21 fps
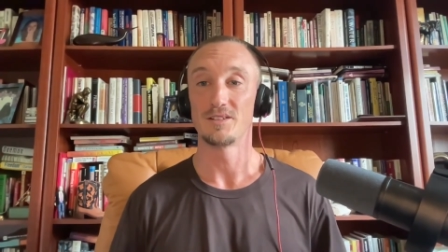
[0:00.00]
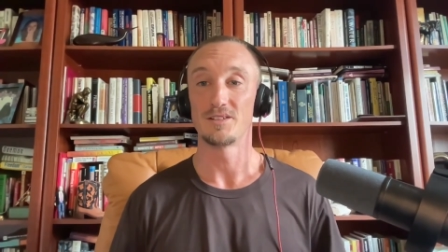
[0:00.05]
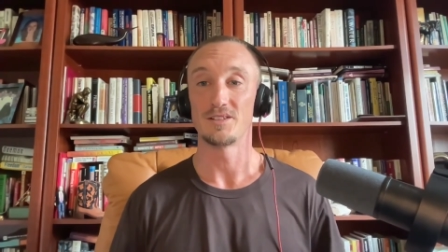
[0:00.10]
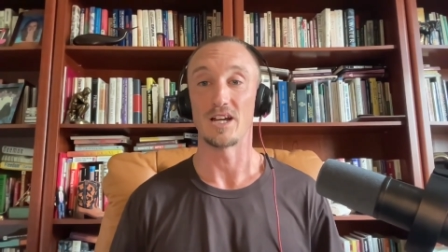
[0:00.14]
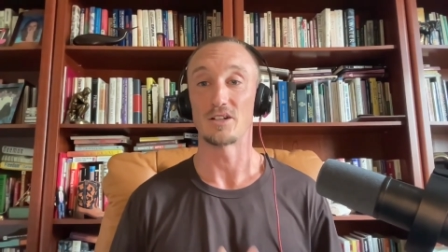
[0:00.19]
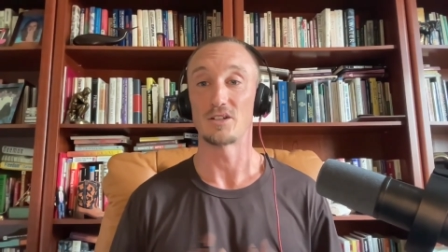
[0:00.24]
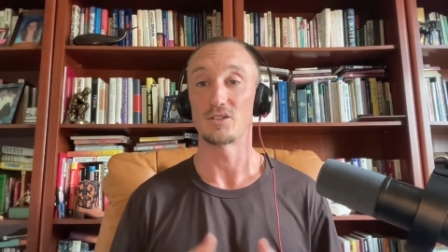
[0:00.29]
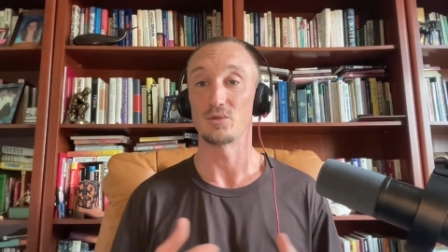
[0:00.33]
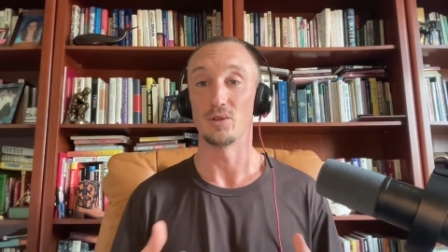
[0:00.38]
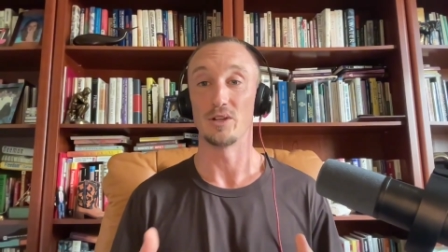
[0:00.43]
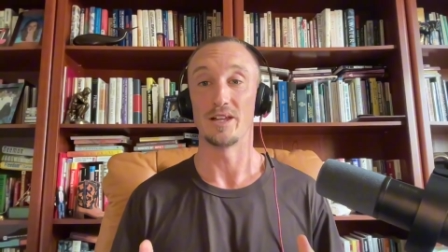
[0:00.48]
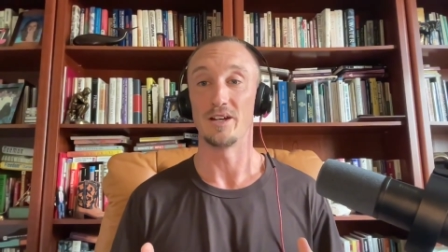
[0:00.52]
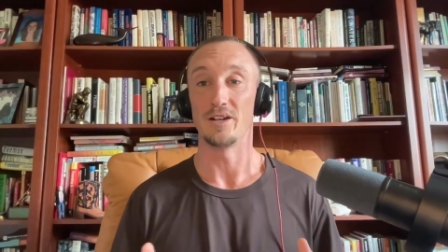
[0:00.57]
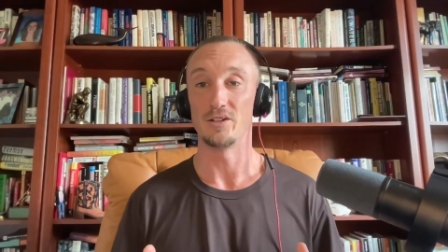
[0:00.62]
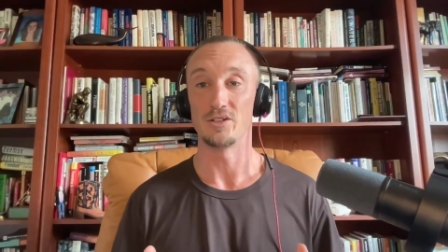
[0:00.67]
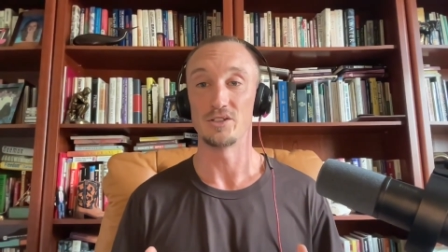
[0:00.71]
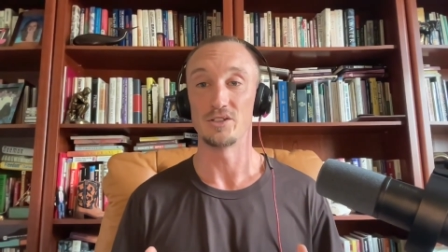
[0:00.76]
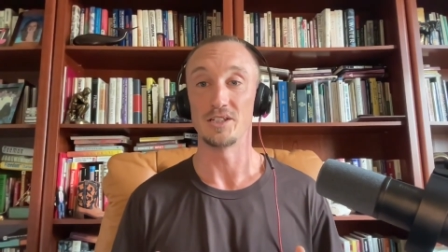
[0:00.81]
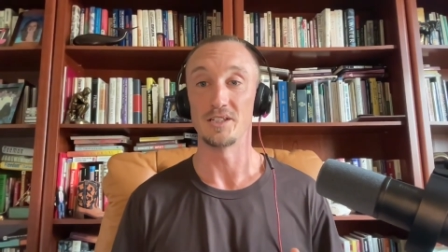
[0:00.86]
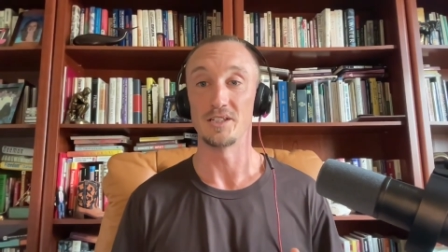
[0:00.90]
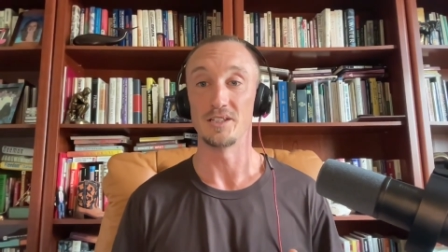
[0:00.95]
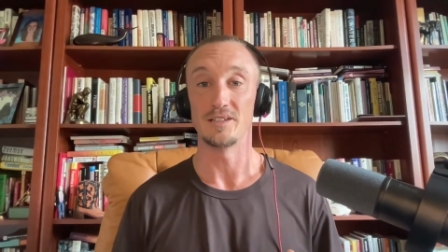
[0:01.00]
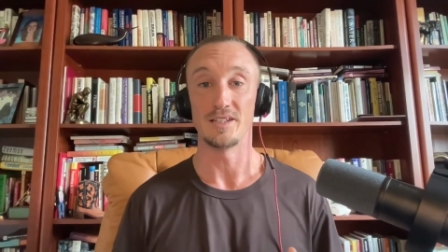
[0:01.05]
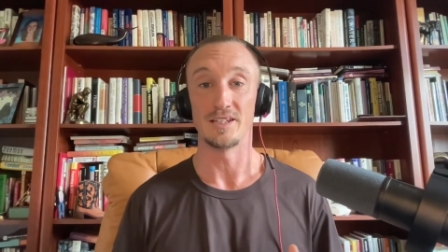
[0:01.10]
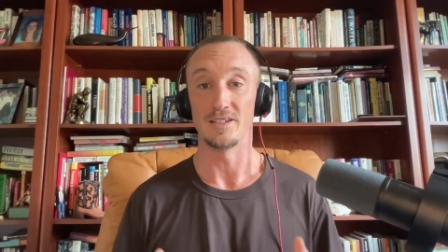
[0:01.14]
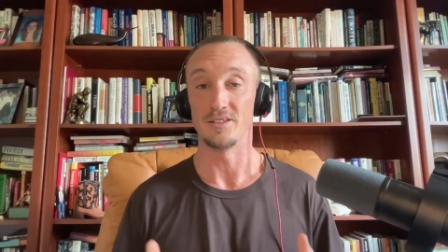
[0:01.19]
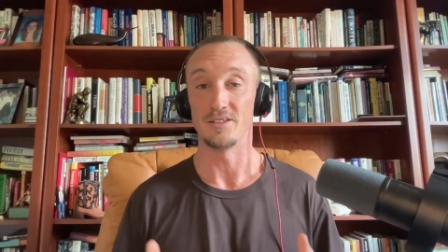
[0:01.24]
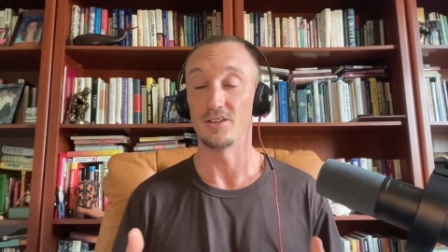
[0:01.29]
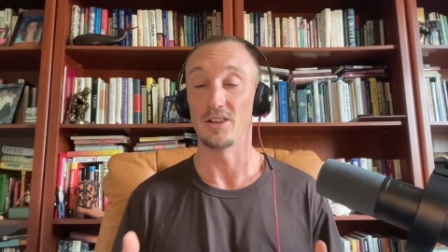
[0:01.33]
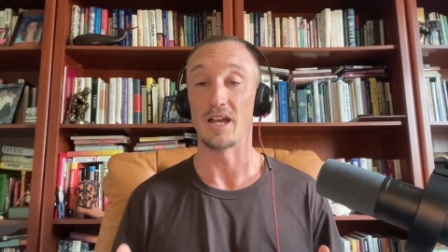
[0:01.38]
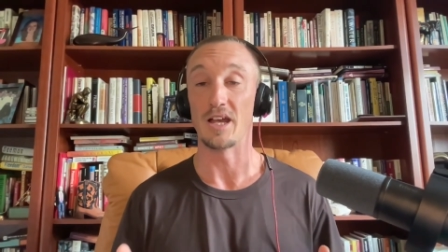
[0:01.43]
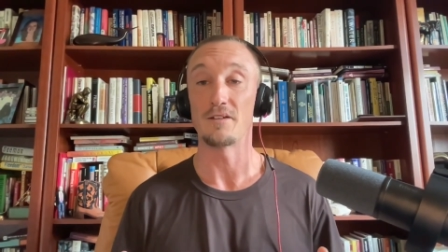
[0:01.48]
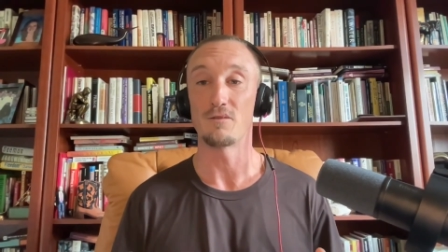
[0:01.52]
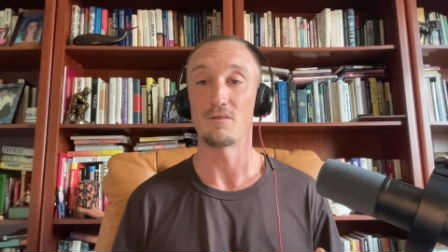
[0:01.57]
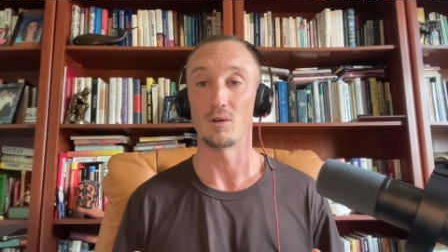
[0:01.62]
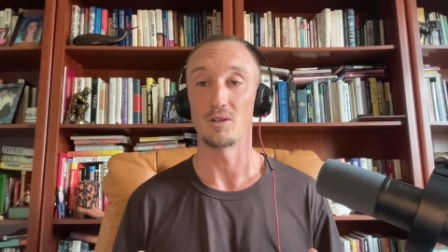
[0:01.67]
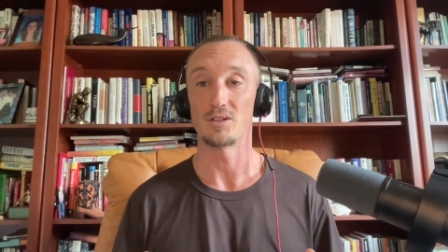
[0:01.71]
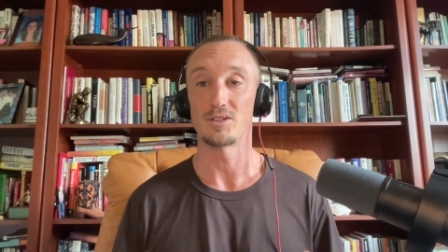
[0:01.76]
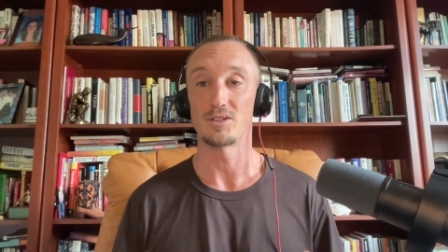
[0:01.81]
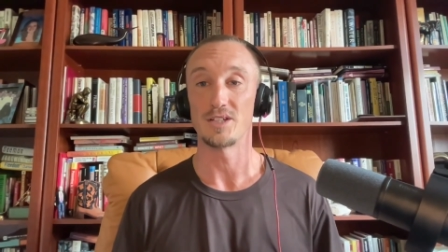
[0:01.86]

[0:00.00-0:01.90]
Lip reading: Sexual energy is life force